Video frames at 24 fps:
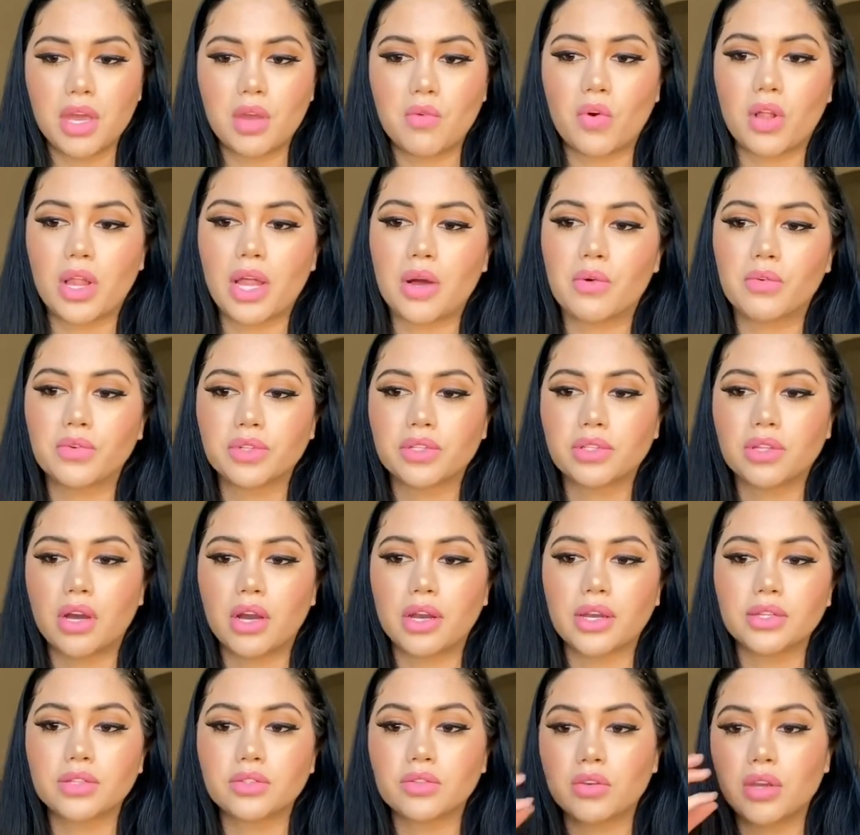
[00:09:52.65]
And while I was
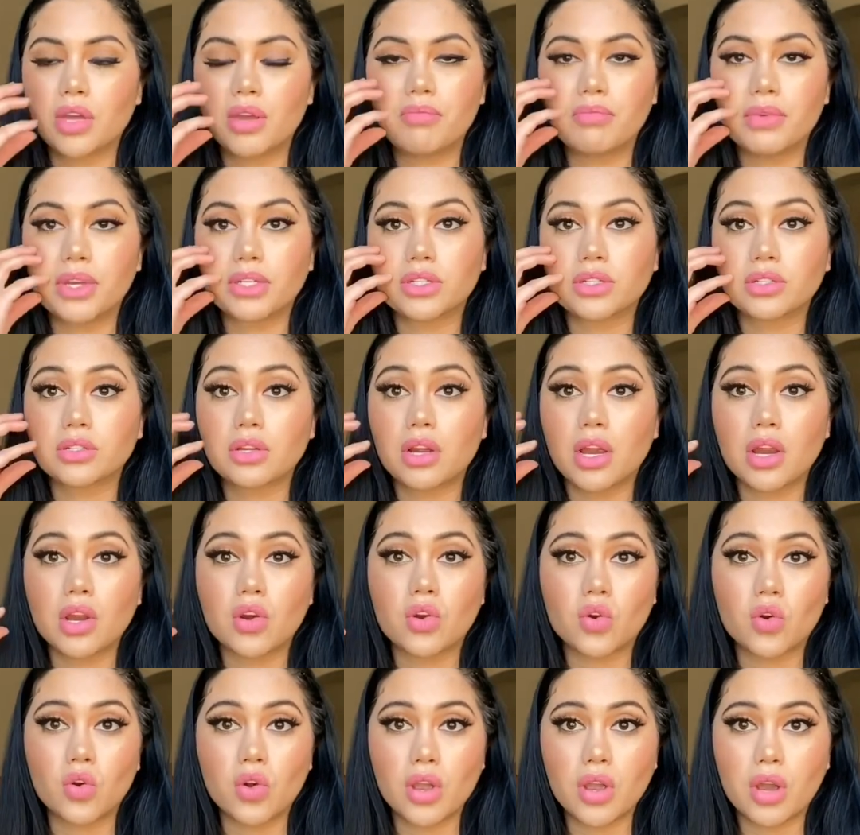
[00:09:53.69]
talking to him, it just started
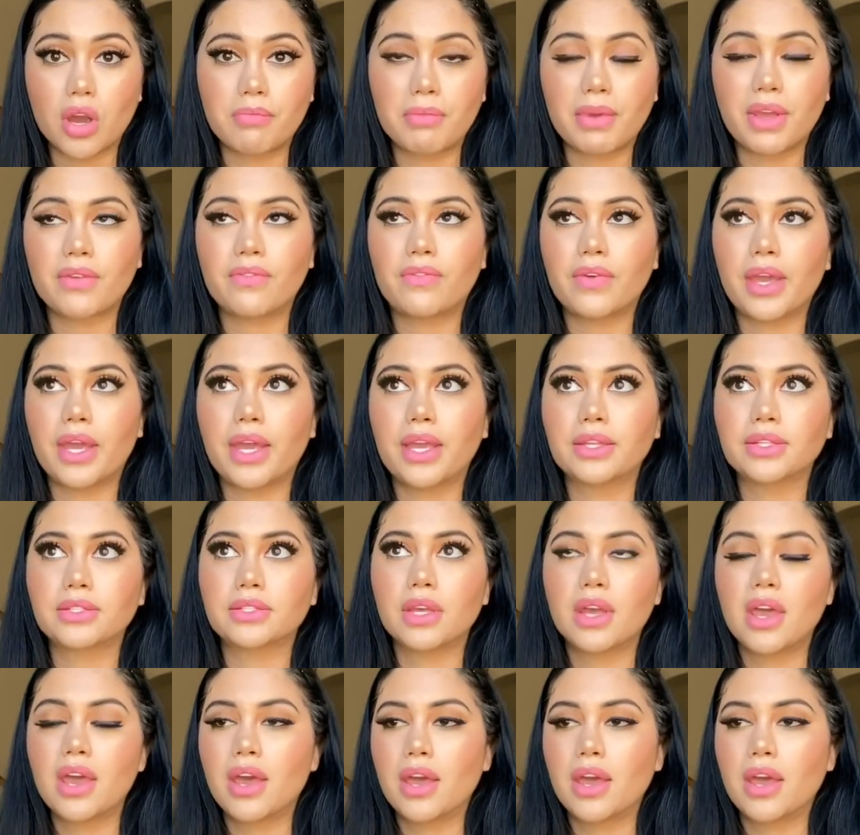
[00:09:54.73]
growing on my face.